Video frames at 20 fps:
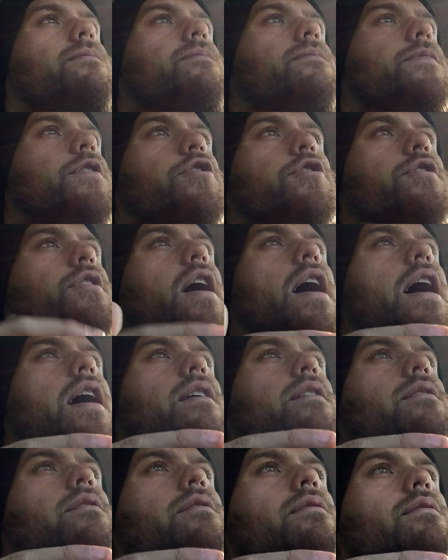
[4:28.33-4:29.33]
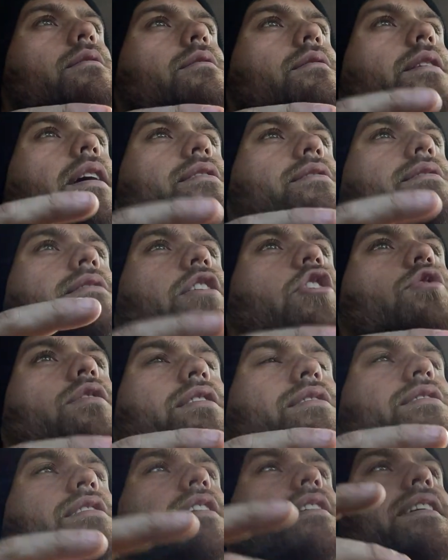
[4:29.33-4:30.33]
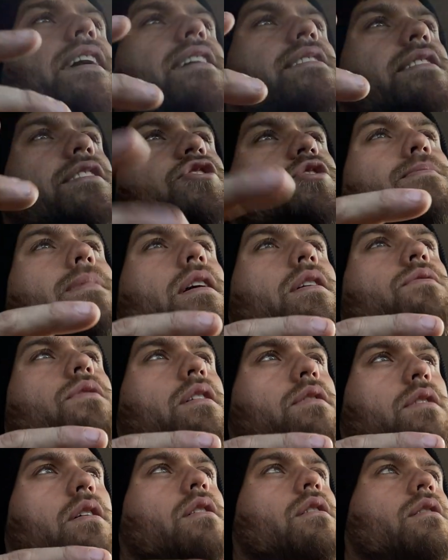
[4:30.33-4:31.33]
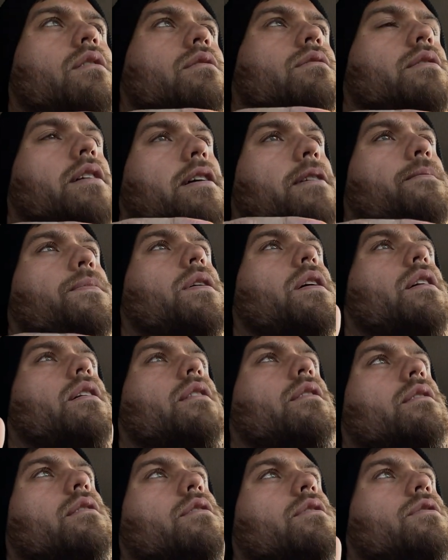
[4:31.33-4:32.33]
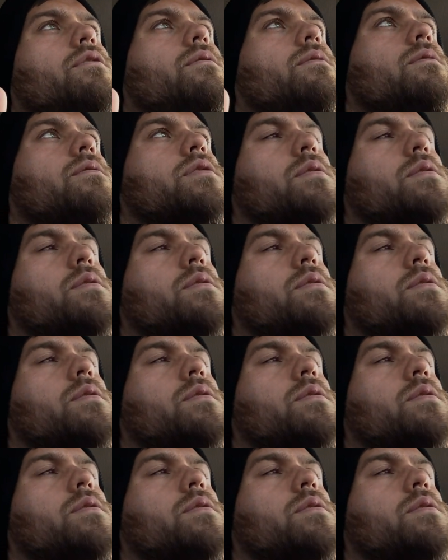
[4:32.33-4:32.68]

they're not necessarily as connected as you might think they are.